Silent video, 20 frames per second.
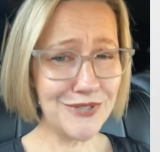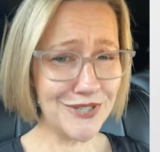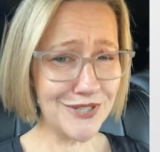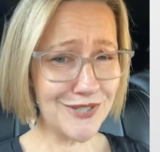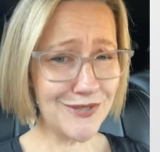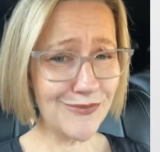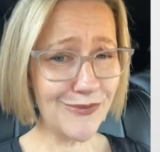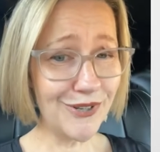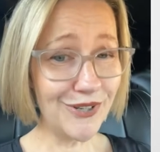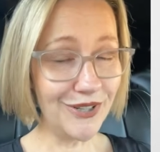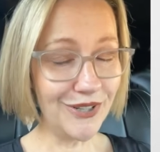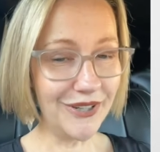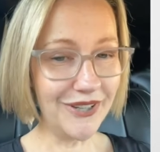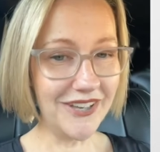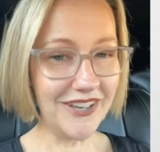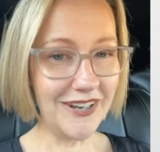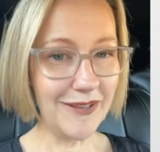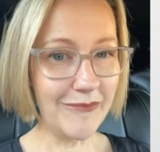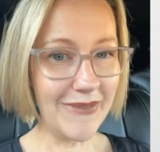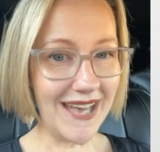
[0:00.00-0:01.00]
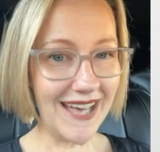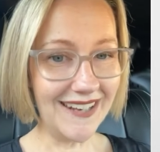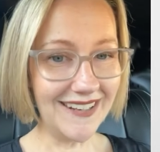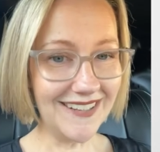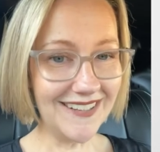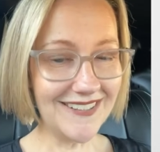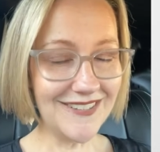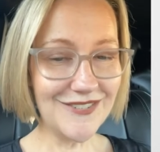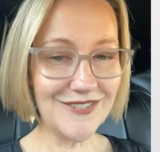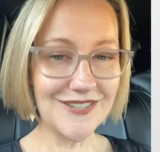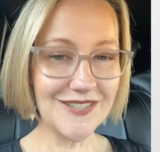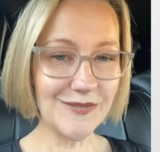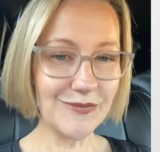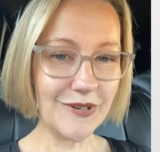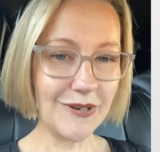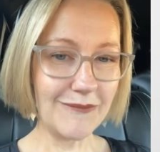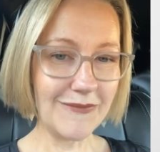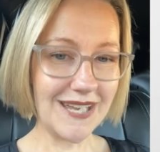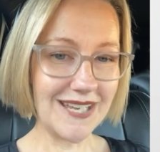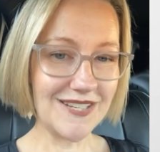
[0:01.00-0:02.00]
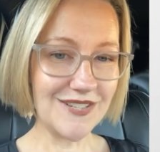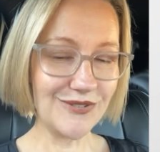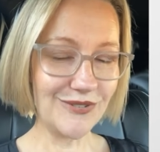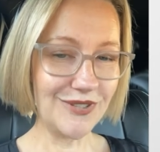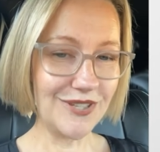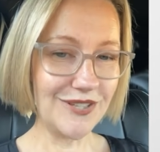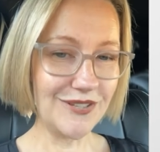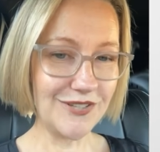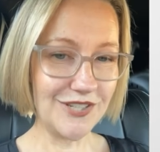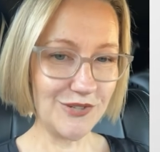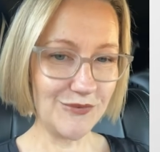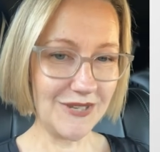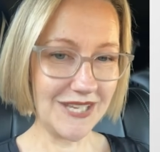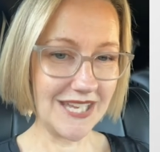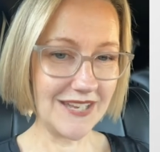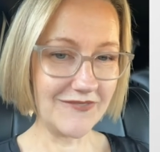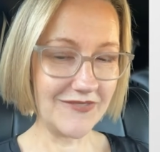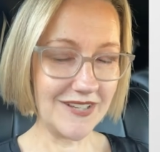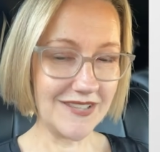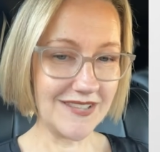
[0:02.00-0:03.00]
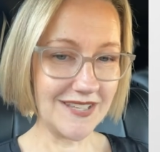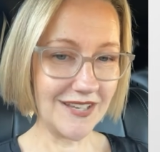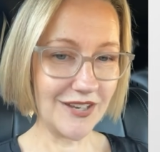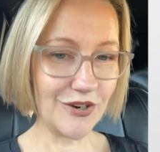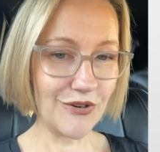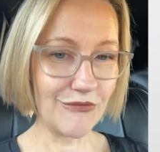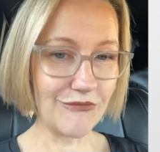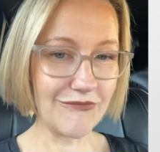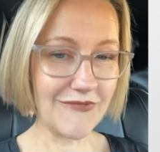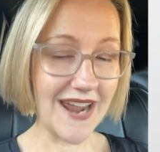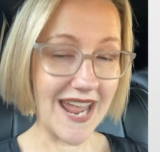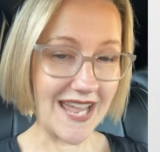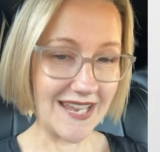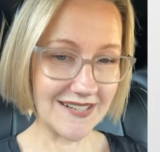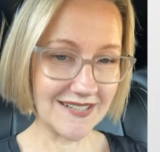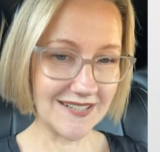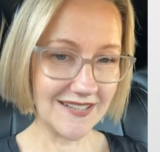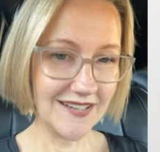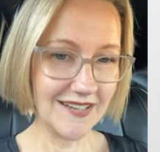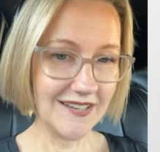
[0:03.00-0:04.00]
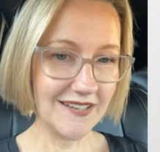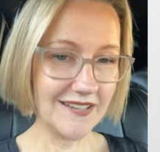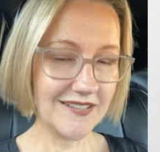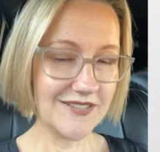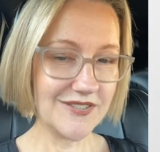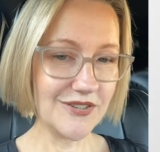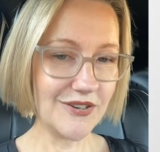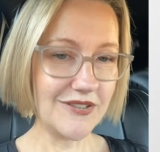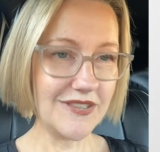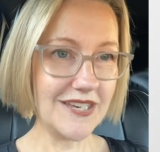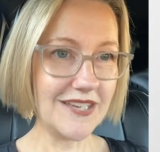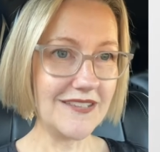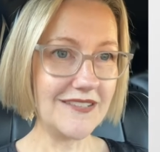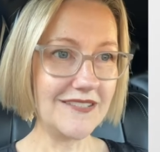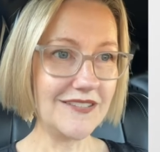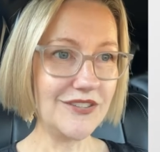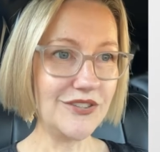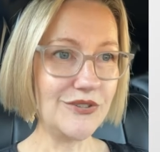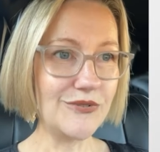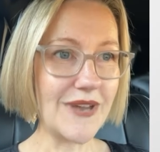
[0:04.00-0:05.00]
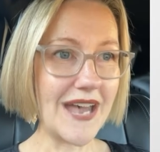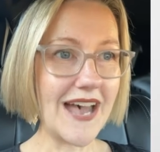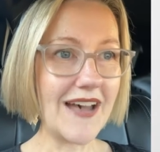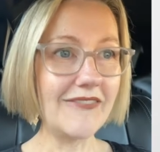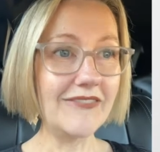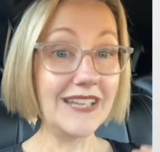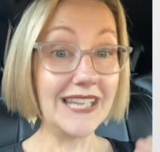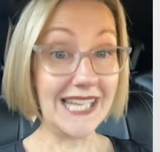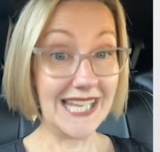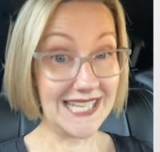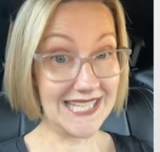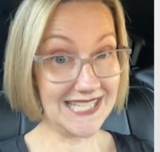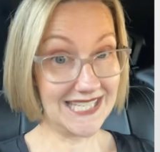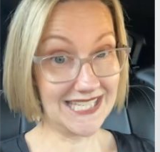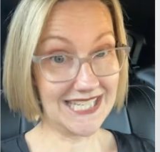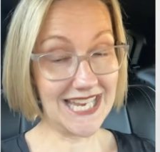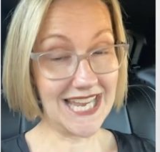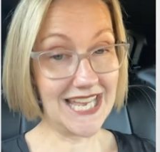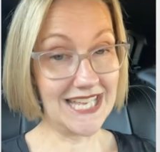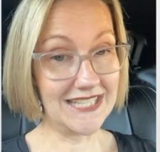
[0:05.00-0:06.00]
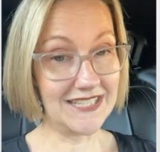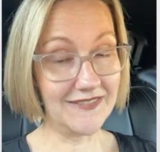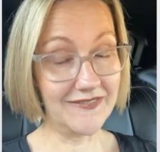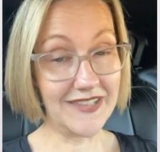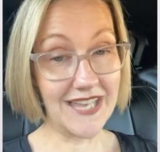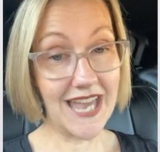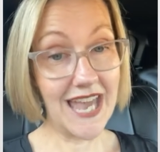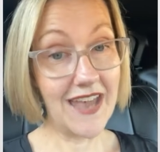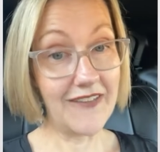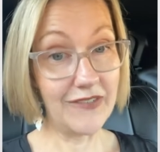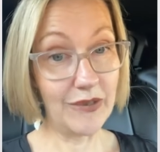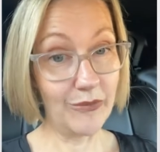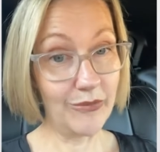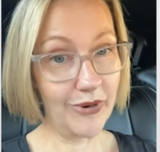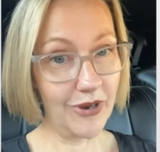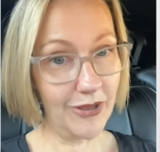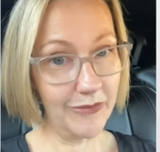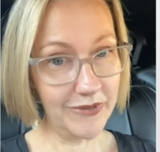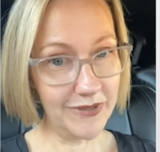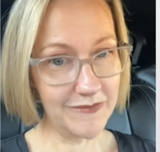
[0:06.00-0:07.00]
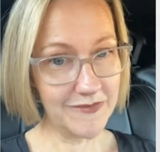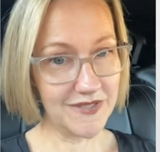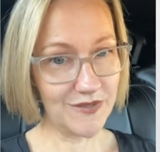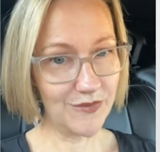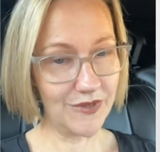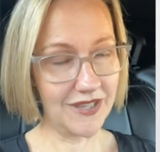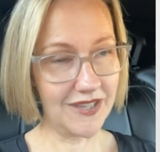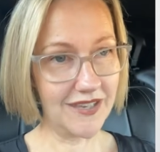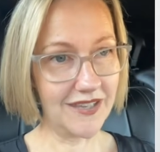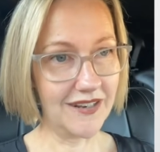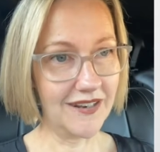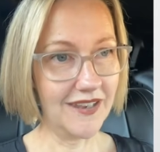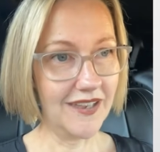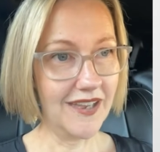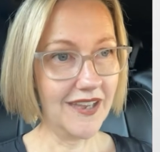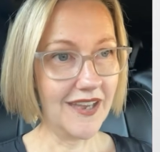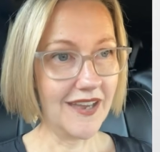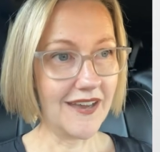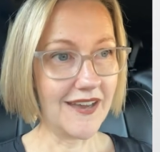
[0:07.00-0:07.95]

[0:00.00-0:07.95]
You just want to learn about it. You just want to make sure that you're doing everything correct so that you have less chance of there having problems with it.